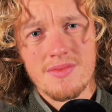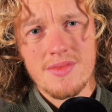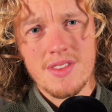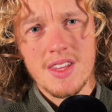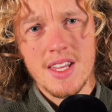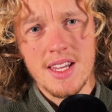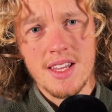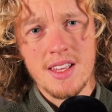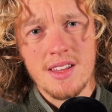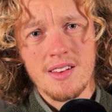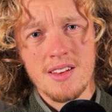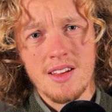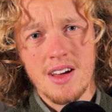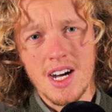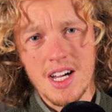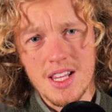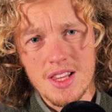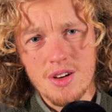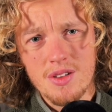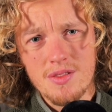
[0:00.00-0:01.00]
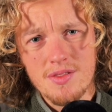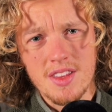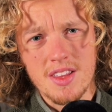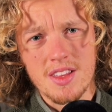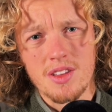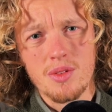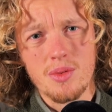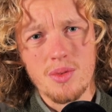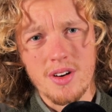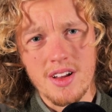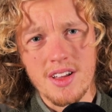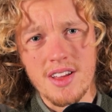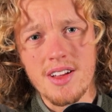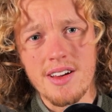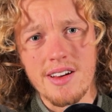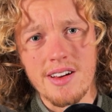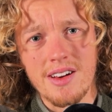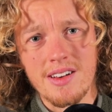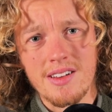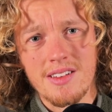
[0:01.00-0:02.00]
And I love that you are
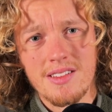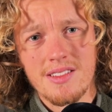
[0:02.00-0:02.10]
here.